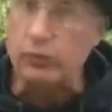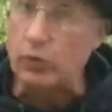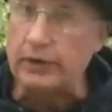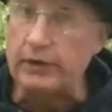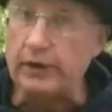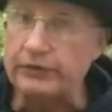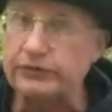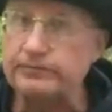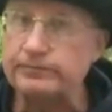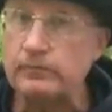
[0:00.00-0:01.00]
what it is,
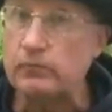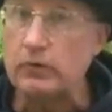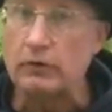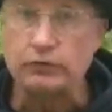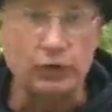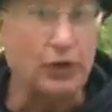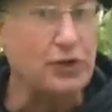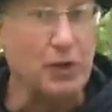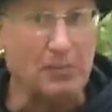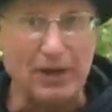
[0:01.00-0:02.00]
it's really
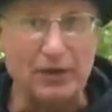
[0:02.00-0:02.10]
not bad